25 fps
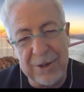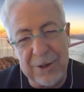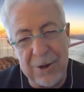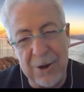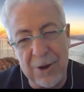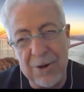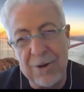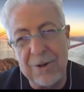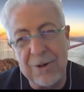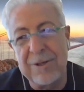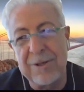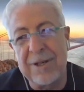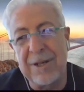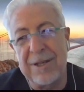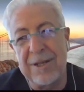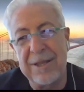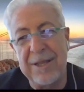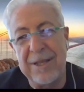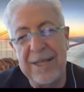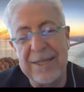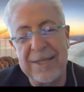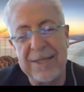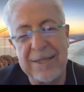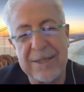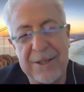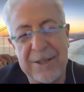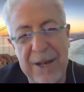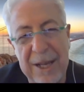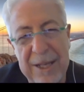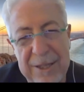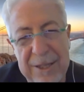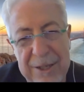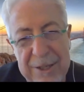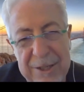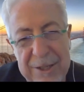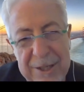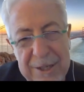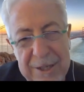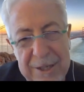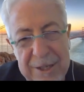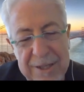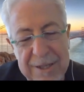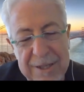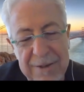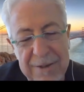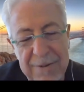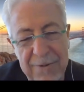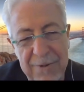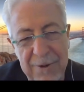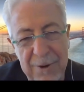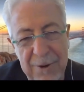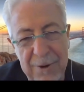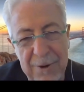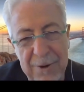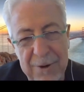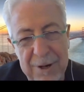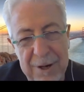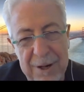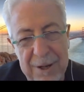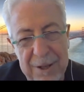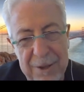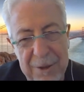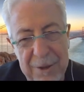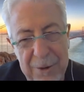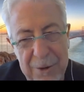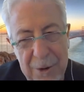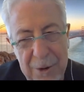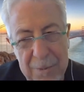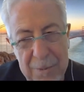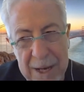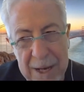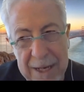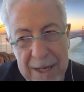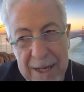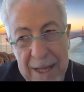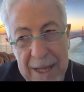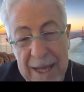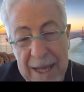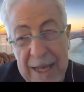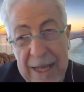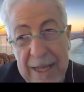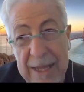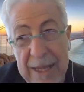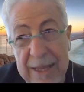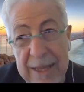encode these strategies for the robot.